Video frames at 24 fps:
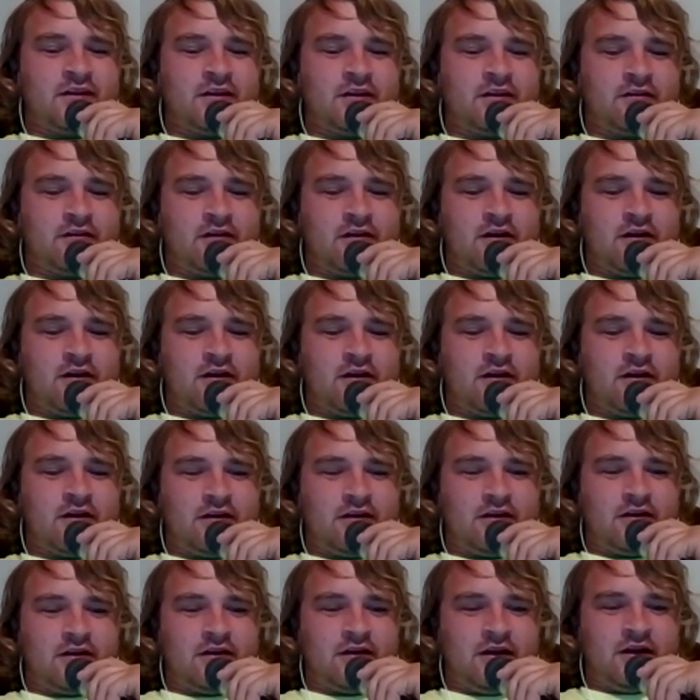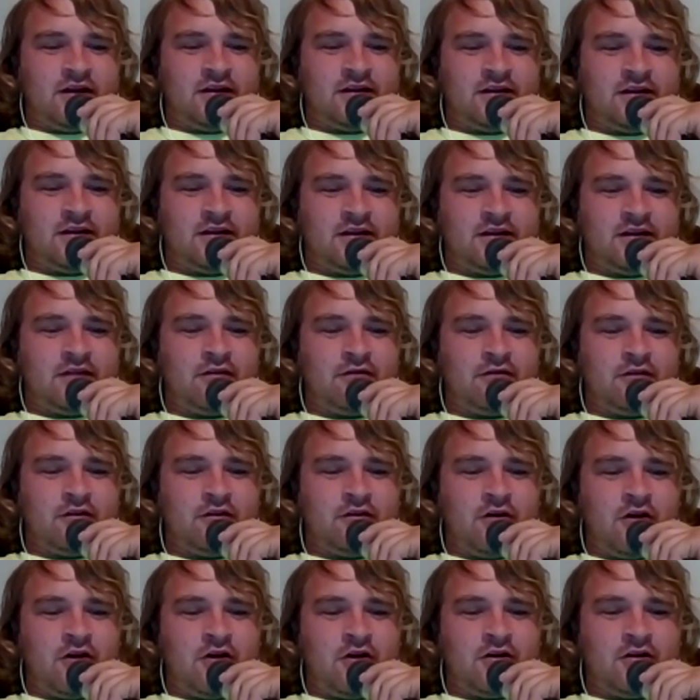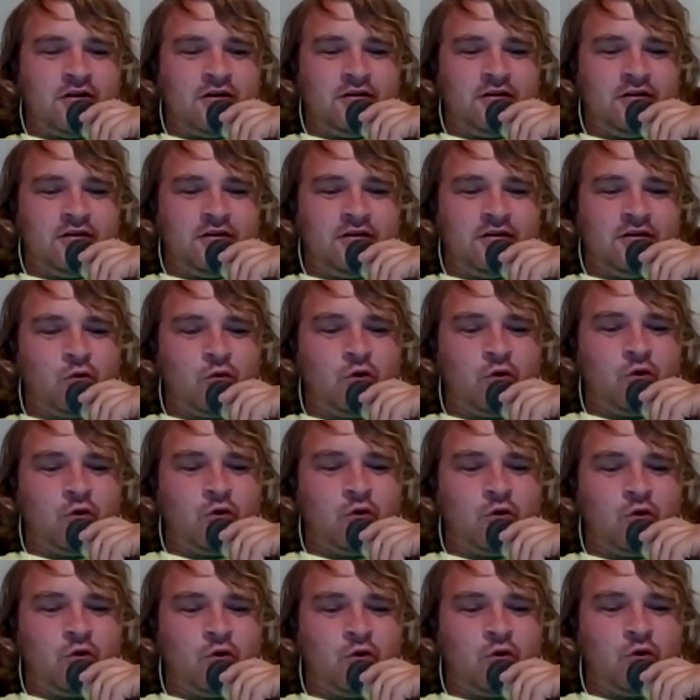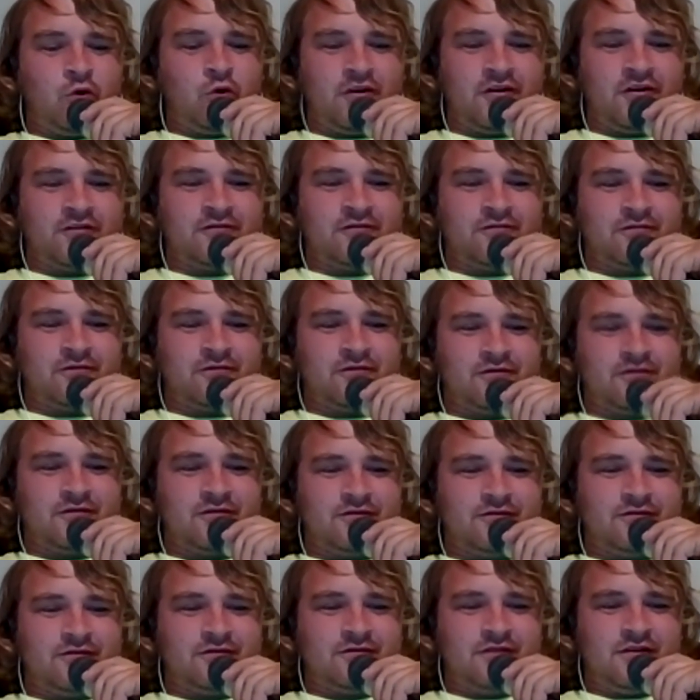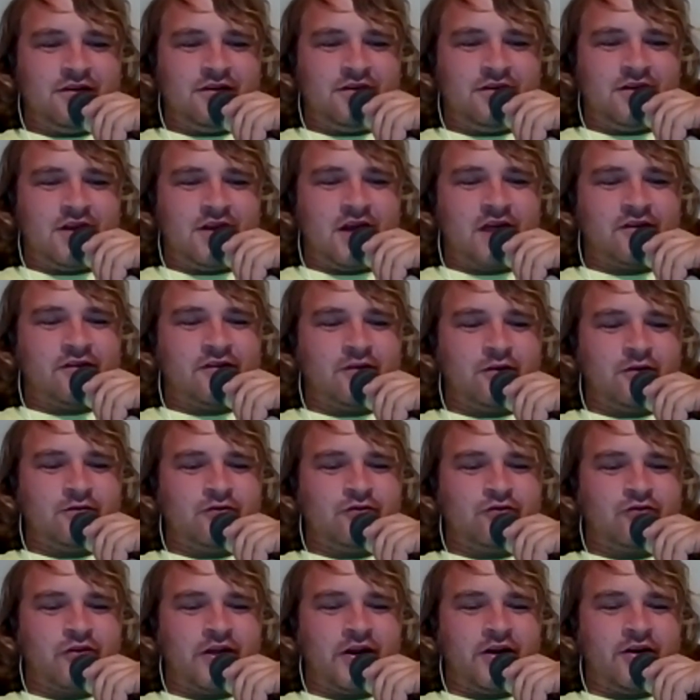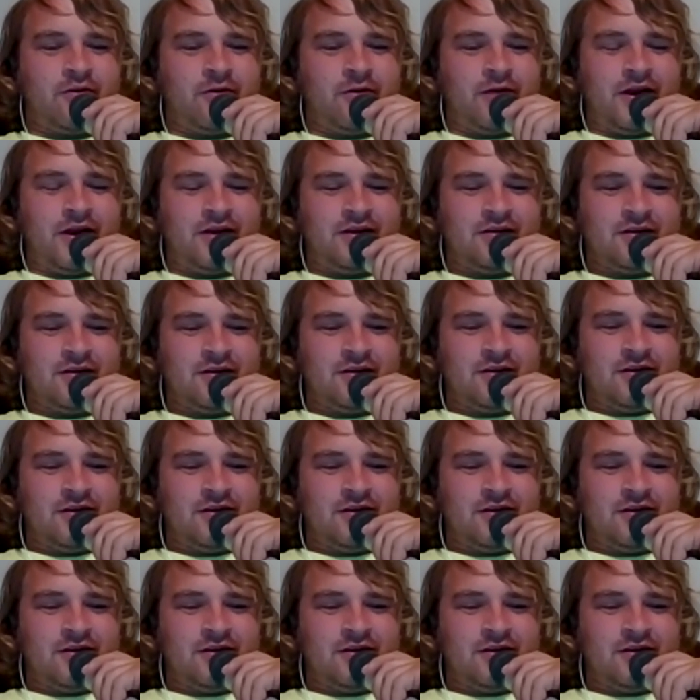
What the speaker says: that at the end of the long, we'll call it a not so straightaway